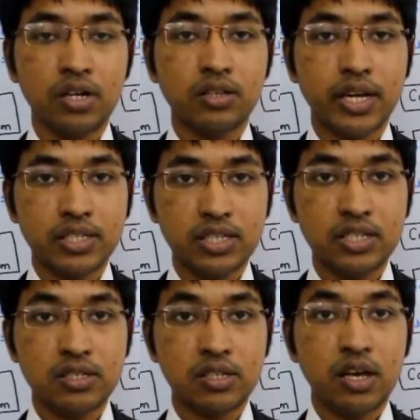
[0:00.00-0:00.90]
that
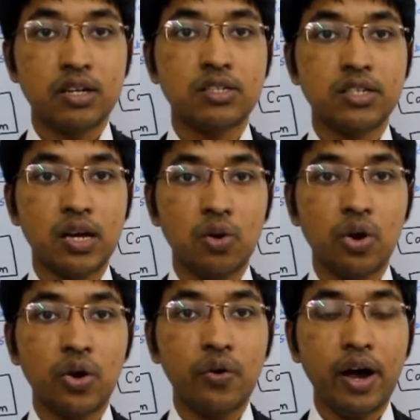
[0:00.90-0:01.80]
is
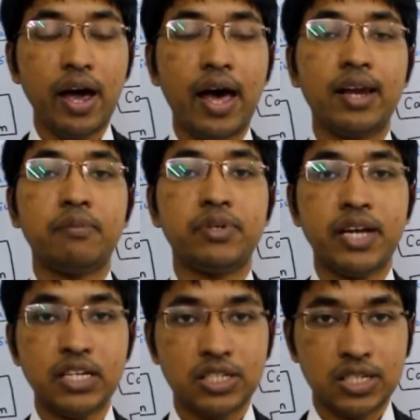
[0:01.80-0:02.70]
cellular
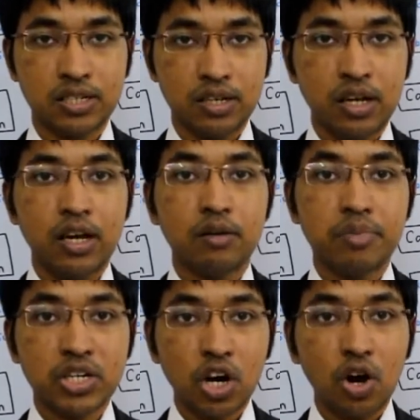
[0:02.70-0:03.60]
adaptation,
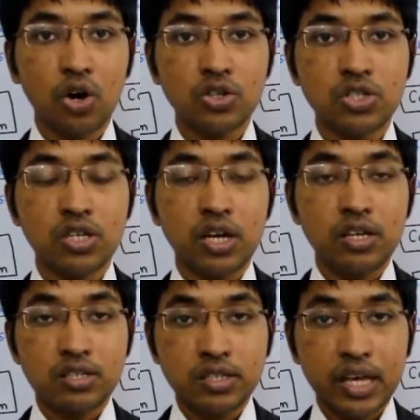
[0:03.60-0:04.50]
because
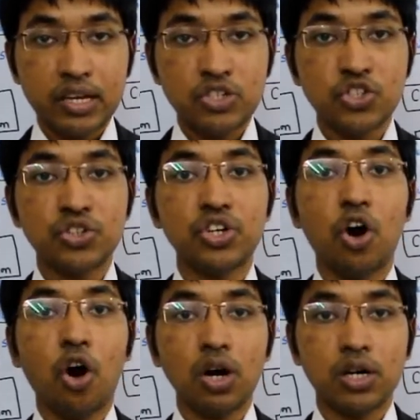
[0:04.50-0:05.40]
cell injury
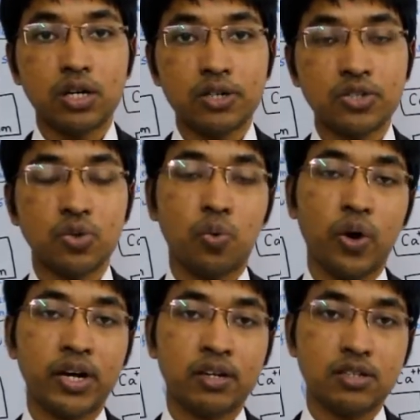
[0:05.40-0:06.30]
occurs
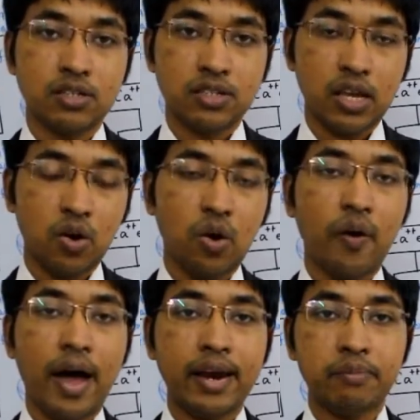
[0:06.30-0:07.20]
when
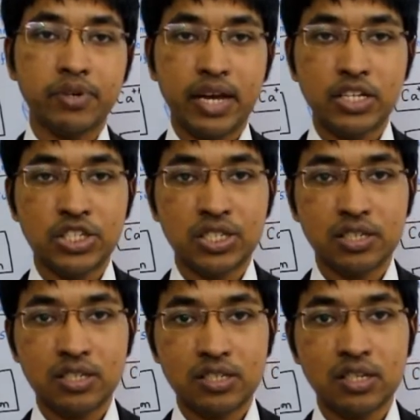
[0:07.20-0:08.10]
cellular adaptation
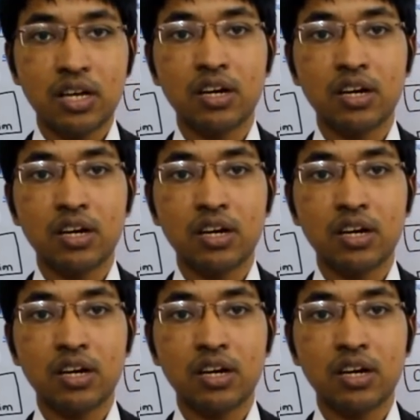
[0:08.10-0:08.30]
is